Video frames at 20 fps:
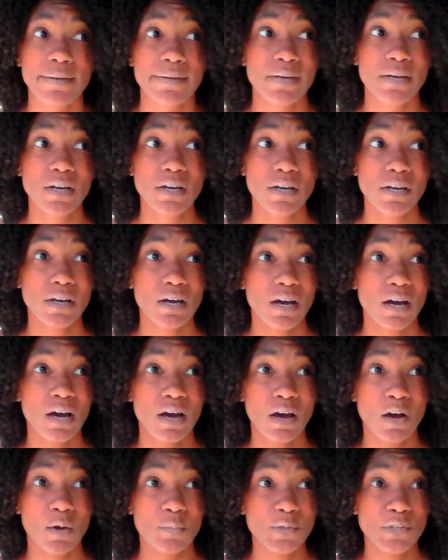
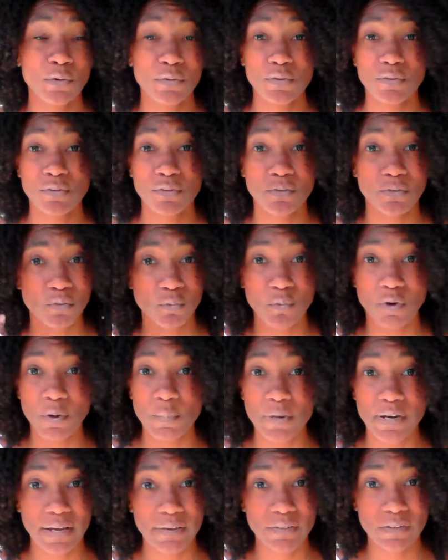the
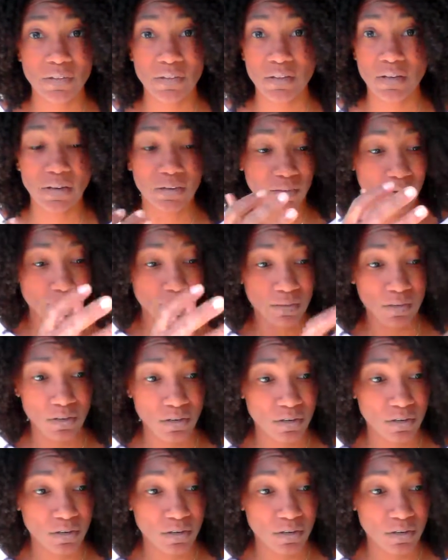woman on the